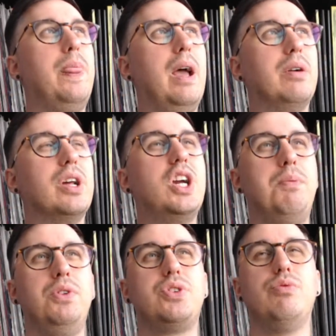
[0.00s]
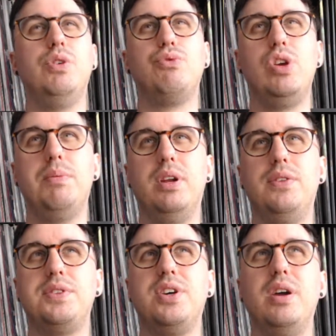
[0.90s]
I'm going to come on to room treatment
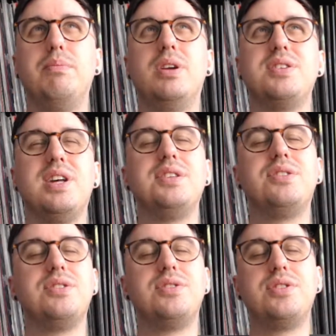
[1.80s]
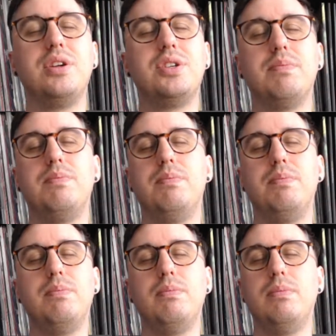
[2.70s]
another time because that's just such a
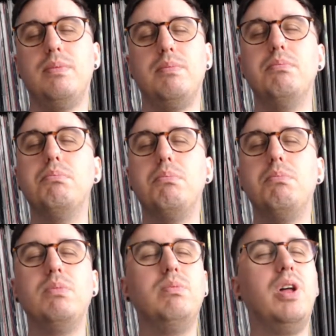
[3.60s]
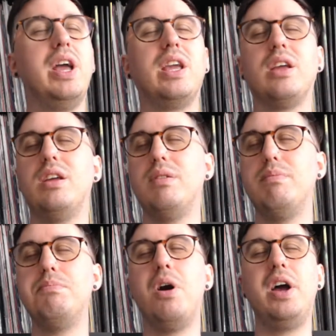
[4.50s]

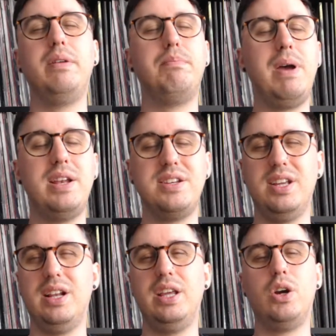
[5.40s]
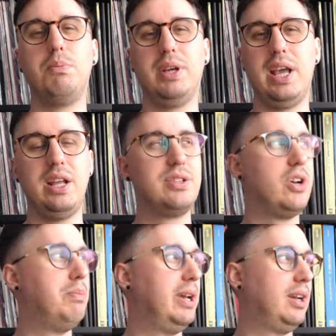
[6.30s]
mind-bendingly complicated
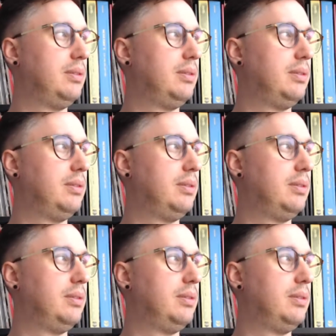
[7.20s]
topic.